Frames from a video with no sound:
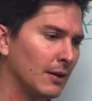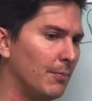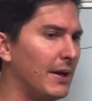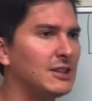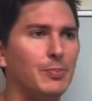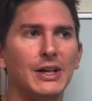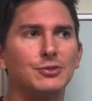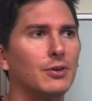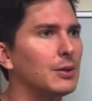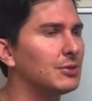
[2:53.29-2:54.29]
makes base
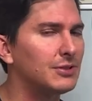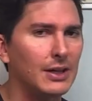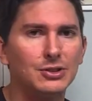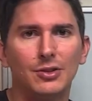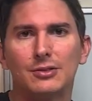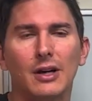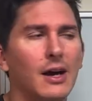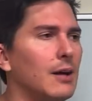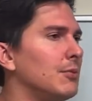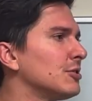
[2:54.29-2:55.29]
running mistakes all the
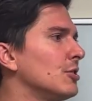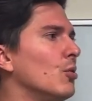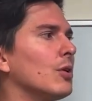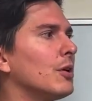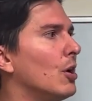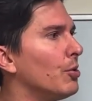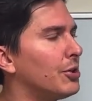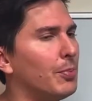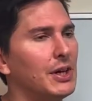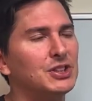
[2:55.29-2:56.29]
time, doesn't know where to go with the
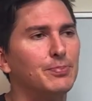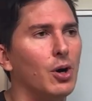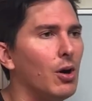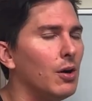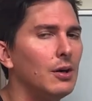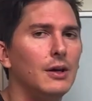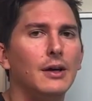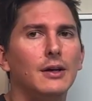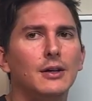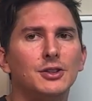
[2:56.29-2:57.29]
baseball,
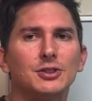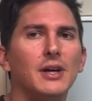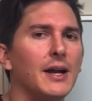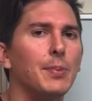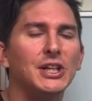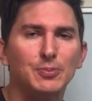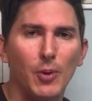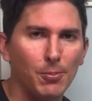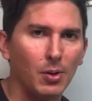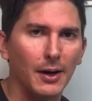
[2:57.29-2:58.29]
just not a
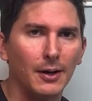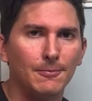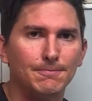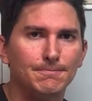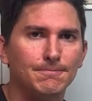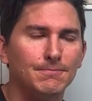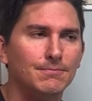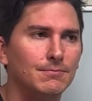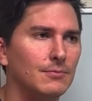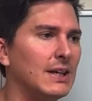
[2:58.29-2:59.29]
baseball player.
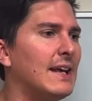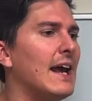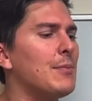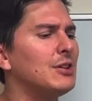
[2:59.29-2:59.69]
The game, and